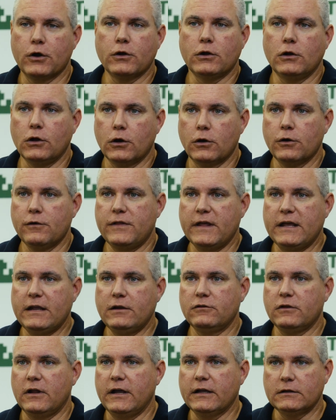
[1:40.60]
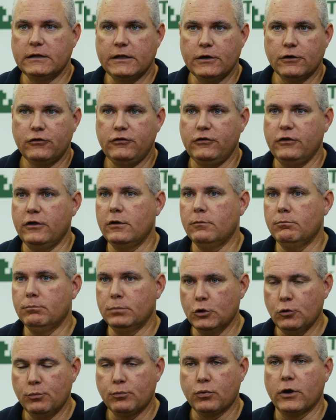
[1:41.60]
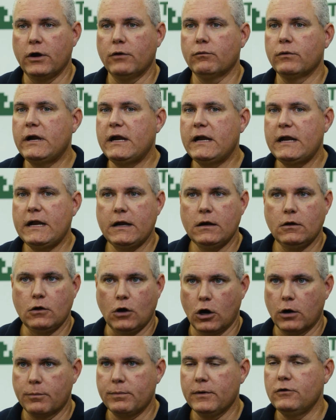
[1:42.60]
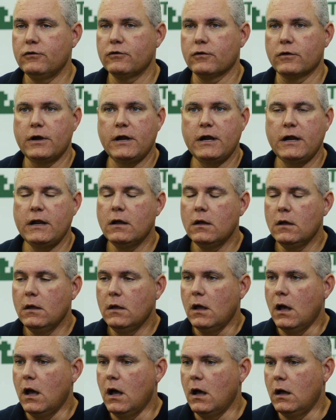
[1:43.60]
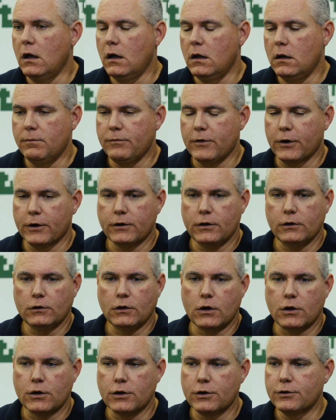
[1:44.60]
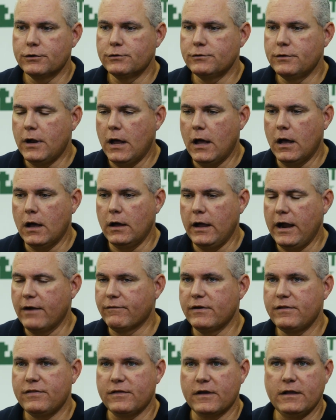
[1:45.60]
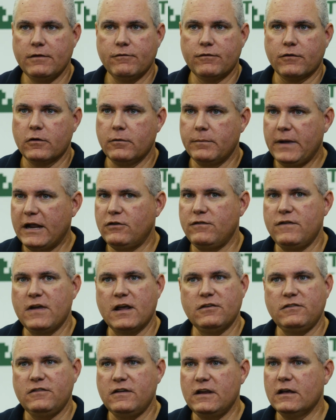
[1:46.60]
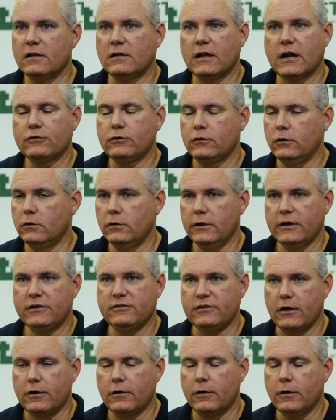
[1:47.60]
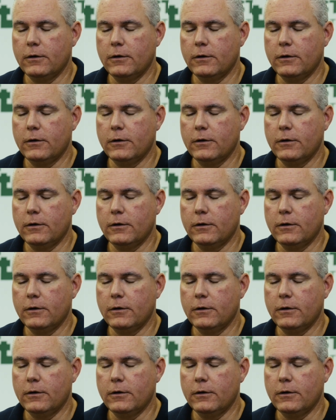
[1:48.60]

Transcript: going to learn things like leadership, blueprint reading, carpentry. They're going to learn everything from HVAC, electrical, etc.